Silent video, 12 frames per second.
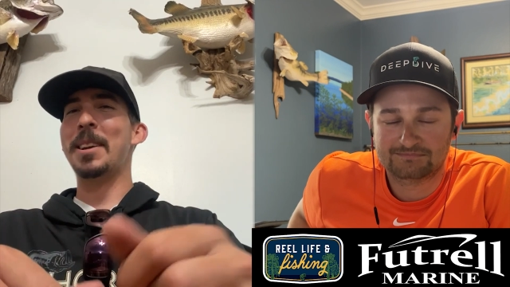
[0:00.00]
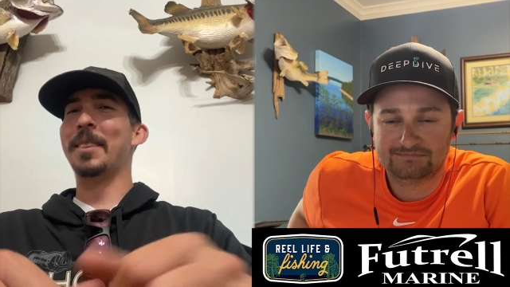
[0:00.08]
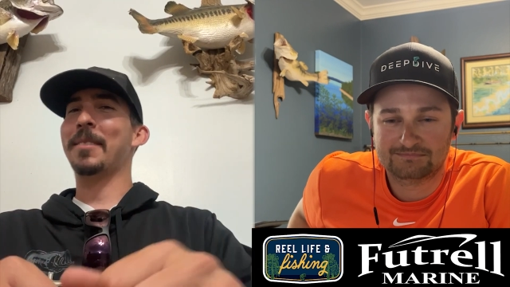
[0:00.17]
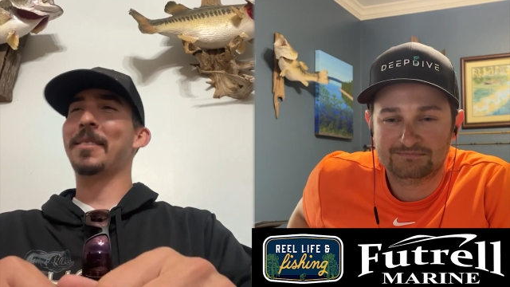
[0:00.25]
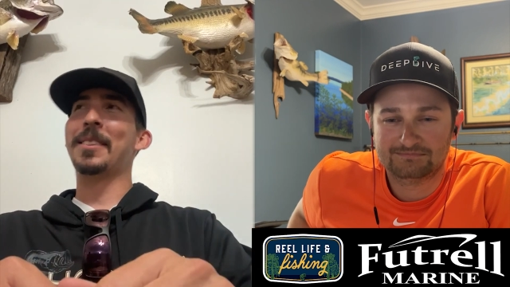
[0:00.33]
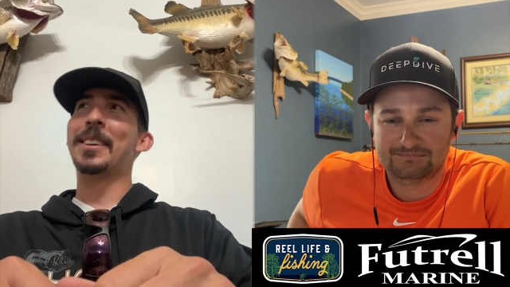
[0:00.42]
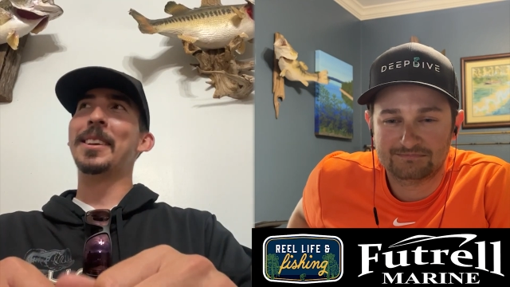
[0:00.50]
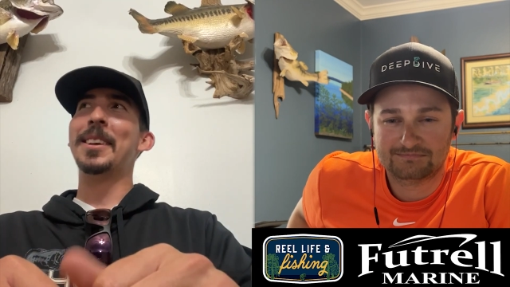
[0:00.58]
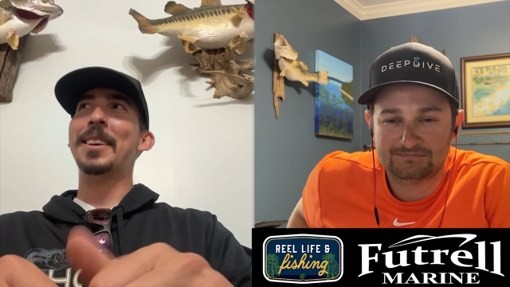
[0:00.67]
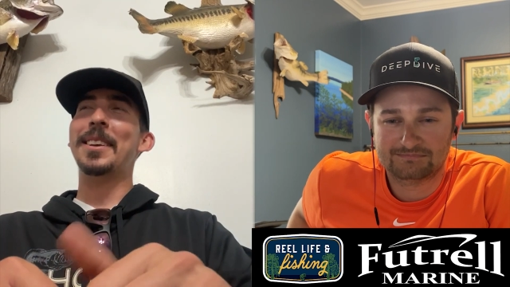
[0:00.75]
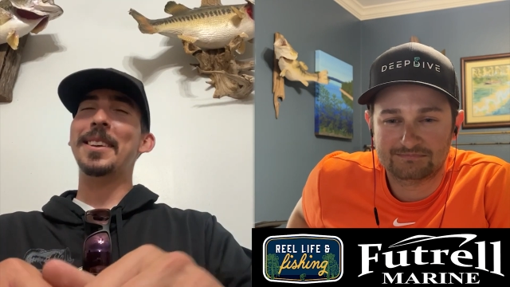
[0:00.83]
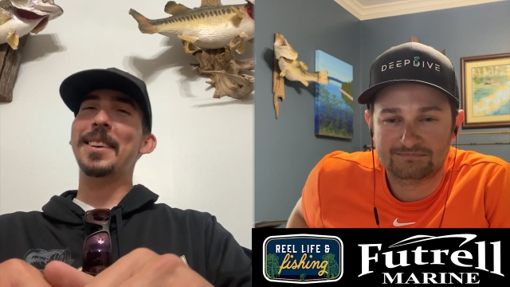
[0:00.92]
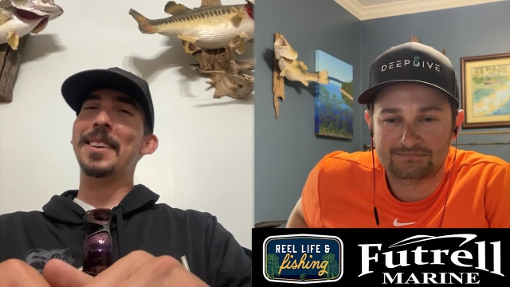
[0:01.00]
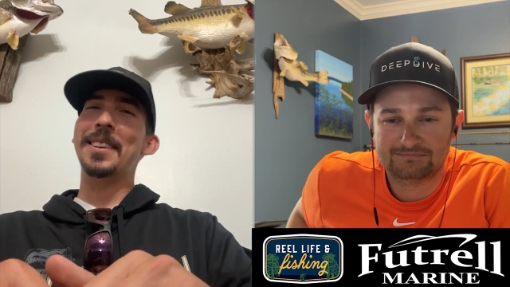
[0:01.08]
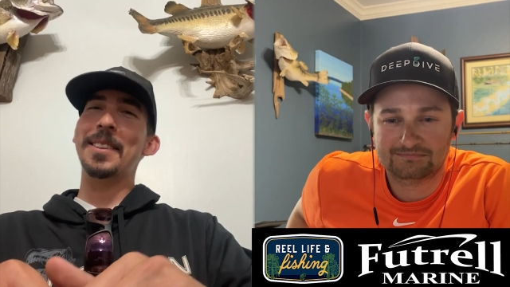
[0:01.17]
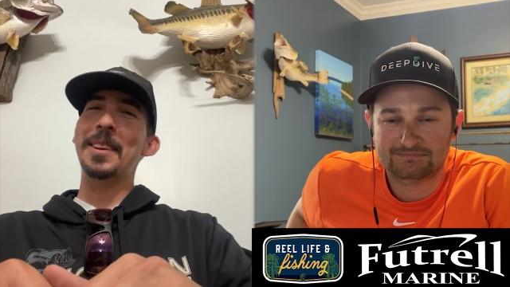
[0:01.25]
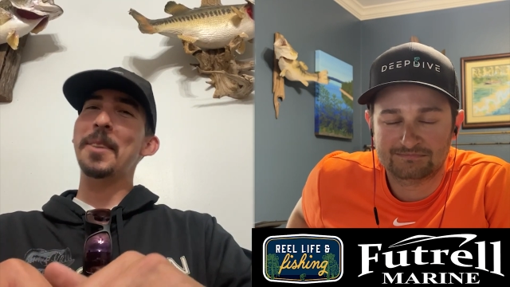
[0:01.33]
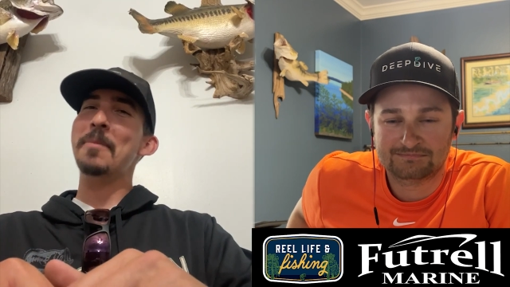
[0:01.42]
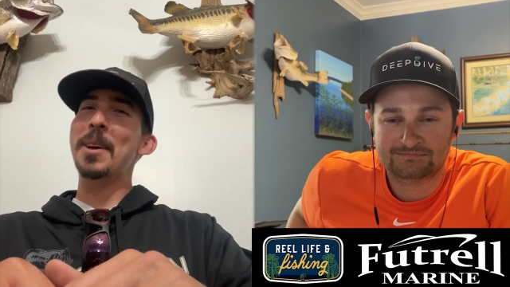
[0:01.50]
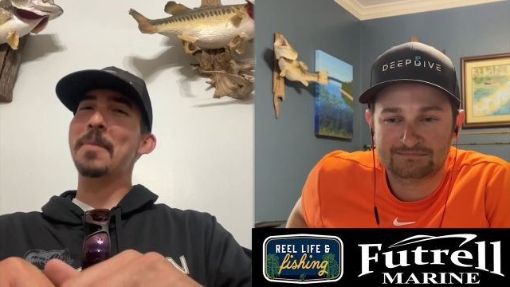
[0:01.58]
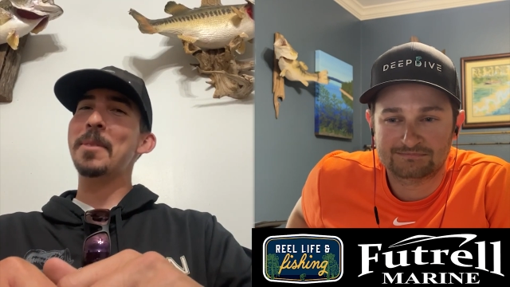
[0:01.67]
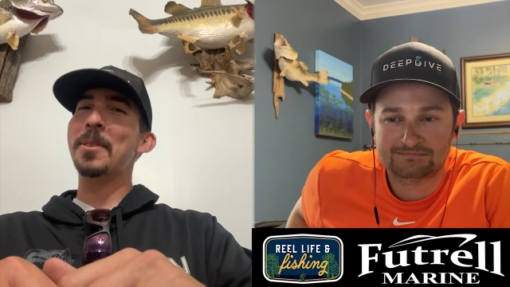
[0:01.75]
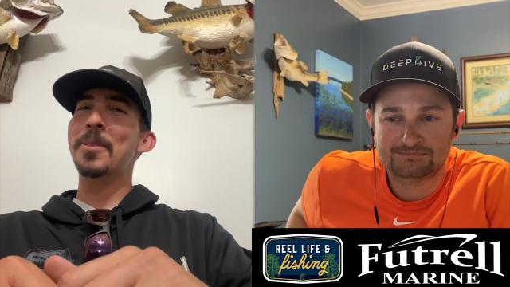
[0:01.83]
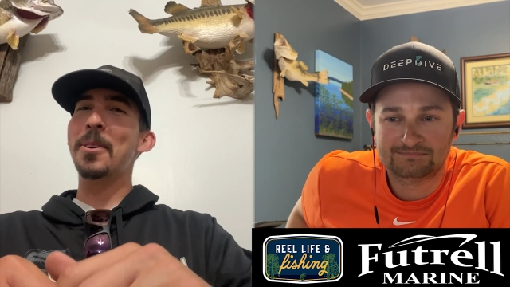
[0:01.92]
Speaker 1: I'm like, yeah, I think it
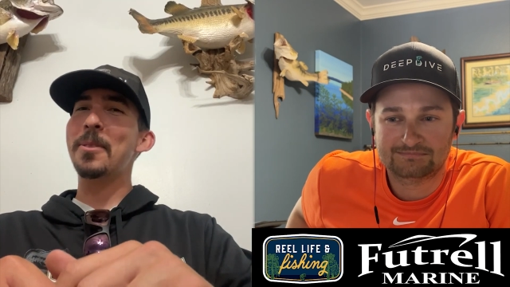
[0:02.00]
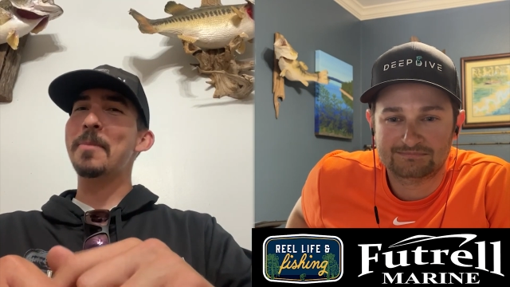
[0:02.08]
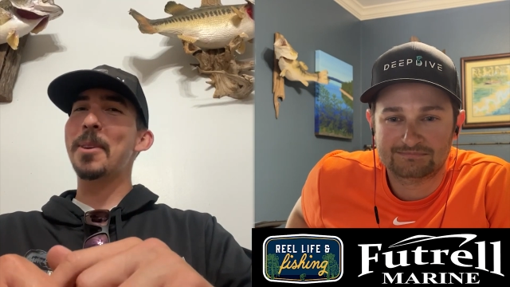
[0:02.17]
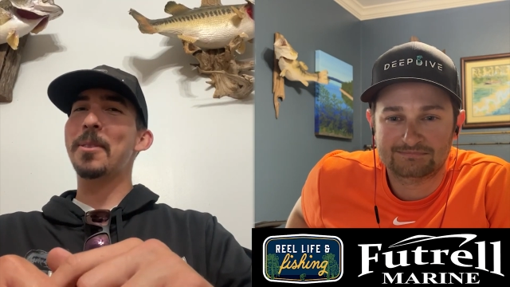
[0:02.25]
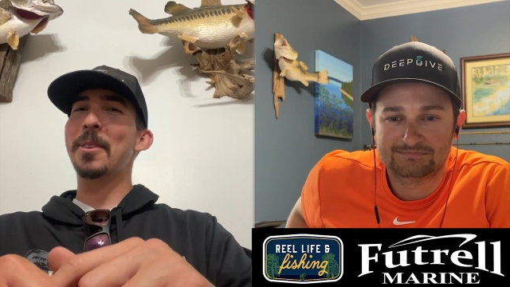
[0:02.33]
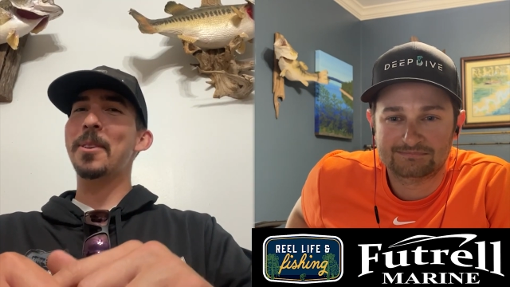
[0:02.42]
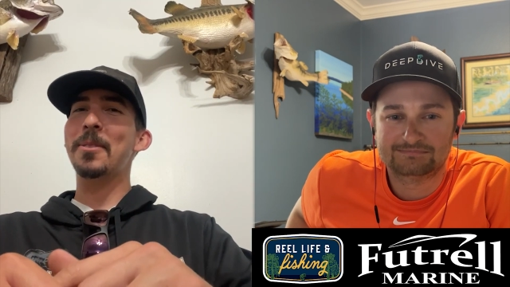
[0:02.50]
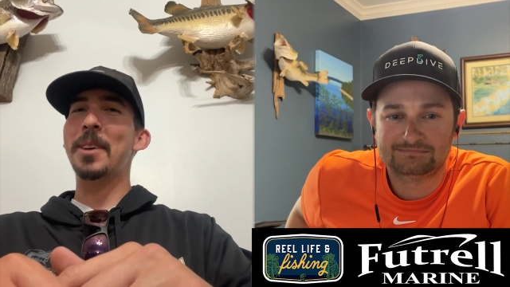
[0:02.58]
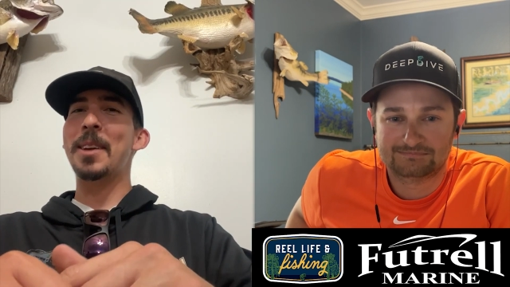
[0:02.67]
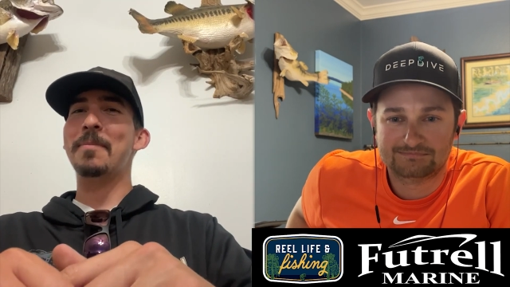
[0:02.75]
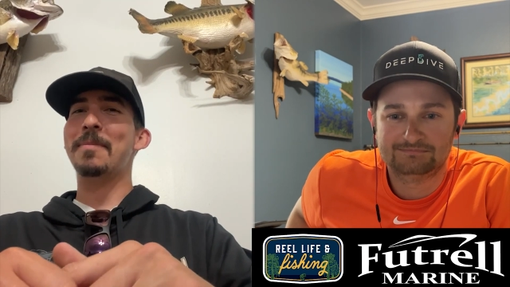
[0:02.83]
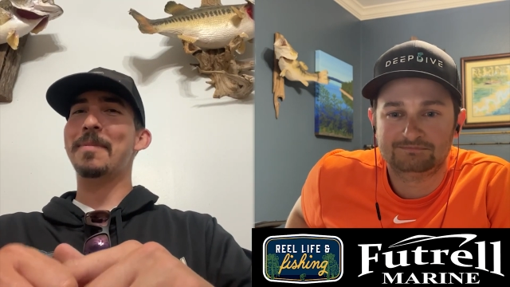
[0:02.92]
might have been the trolling motor the whole time.